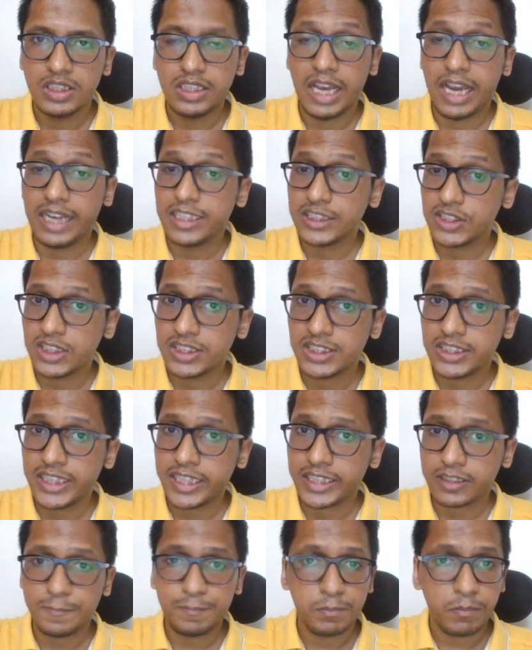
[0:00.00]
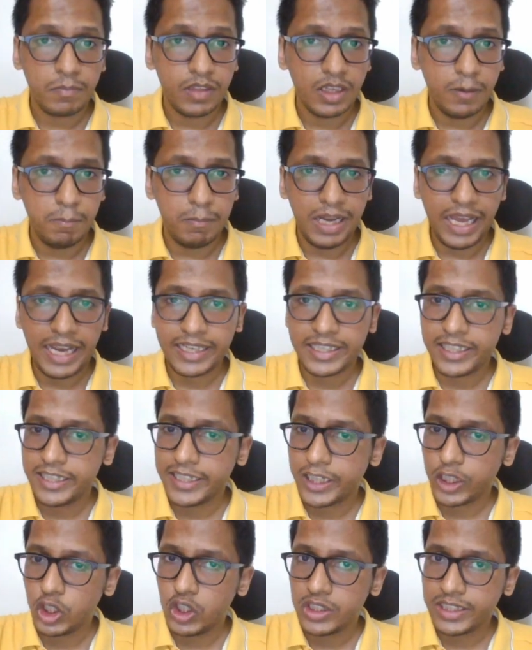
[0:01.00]
And it's a check. Black king
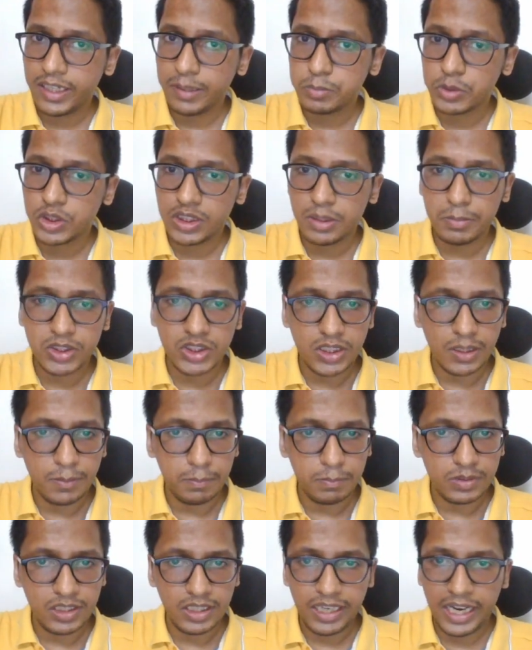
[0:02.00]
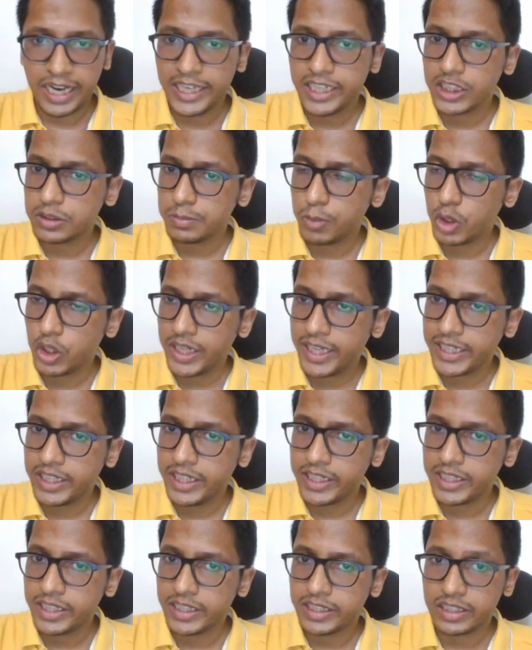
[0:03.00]
cannot capture the bishop. The knight is
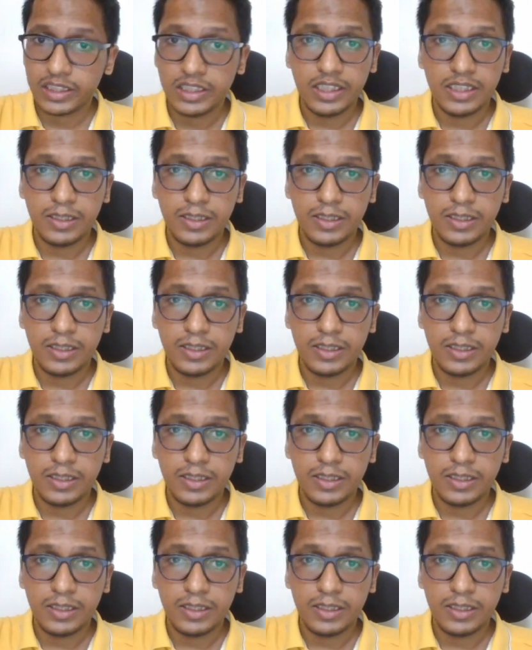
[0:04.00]
protecting it.